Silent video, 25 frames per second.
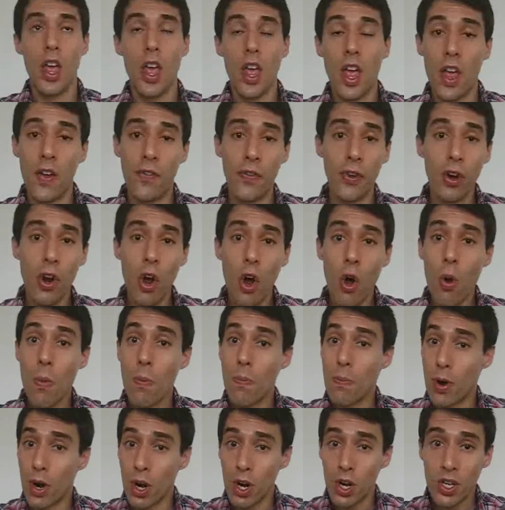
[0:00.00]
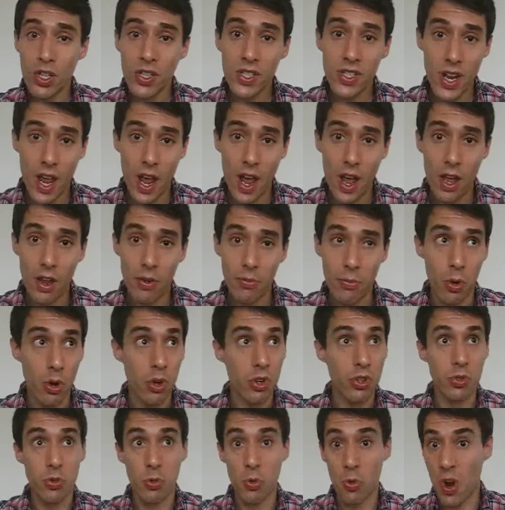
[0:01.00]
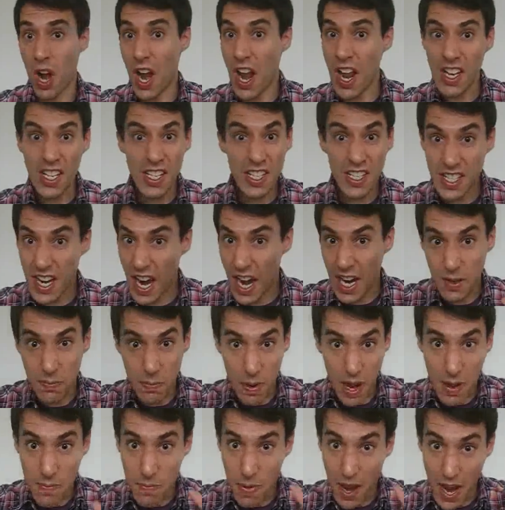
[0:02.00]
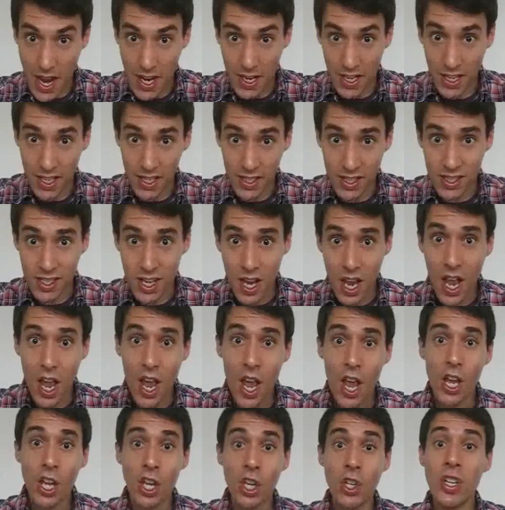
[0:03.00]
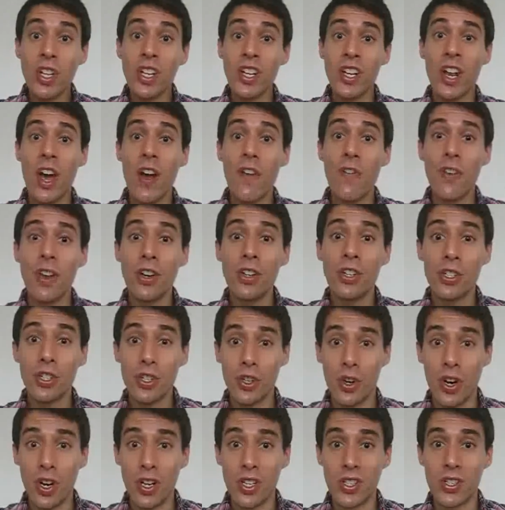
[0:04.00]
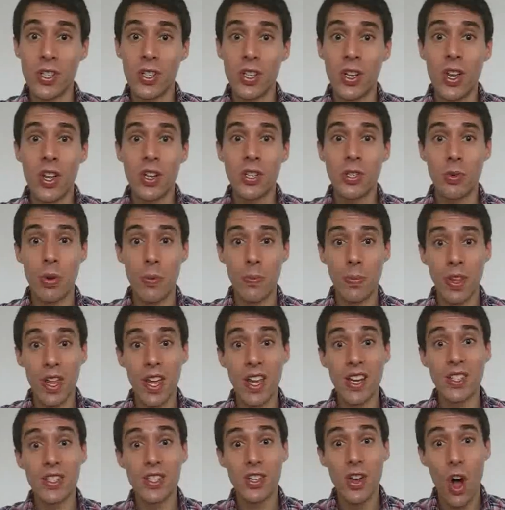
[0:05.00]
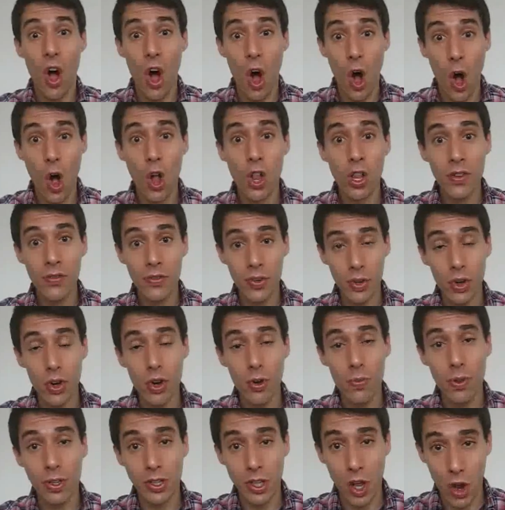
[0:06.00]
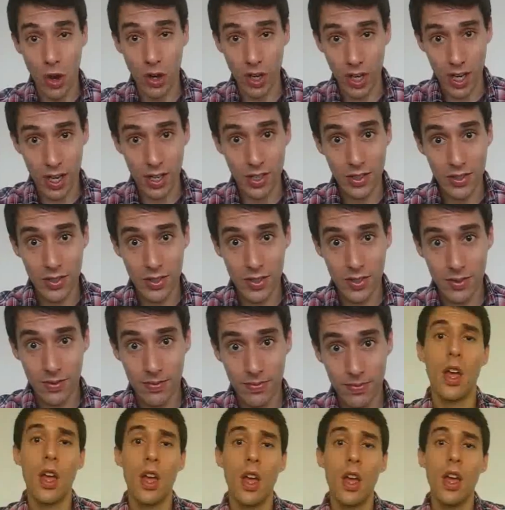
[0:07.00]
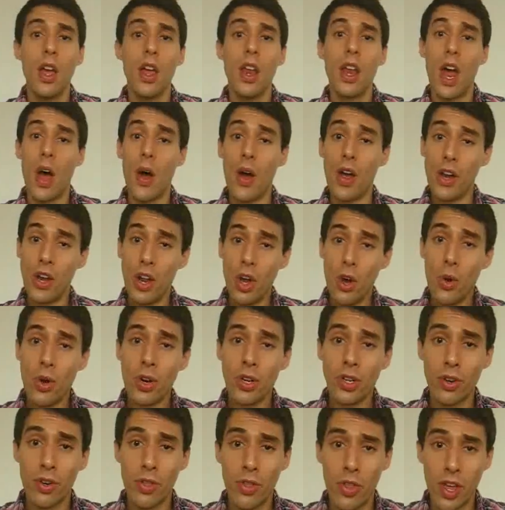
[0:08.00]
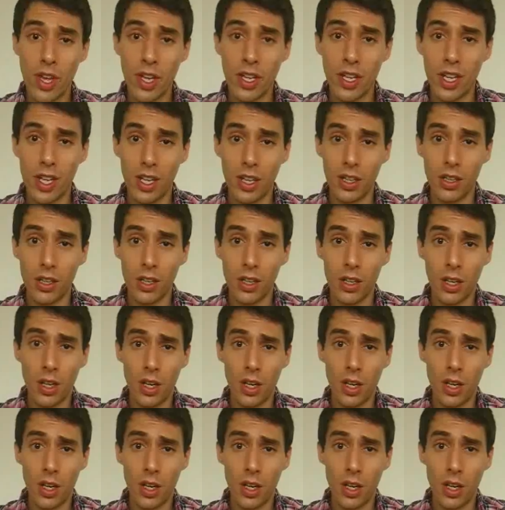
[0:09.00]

If your home burns down or is ransacked by bandits, you need enough insurance to replace all of your belongings. Now, I know what you're thinking.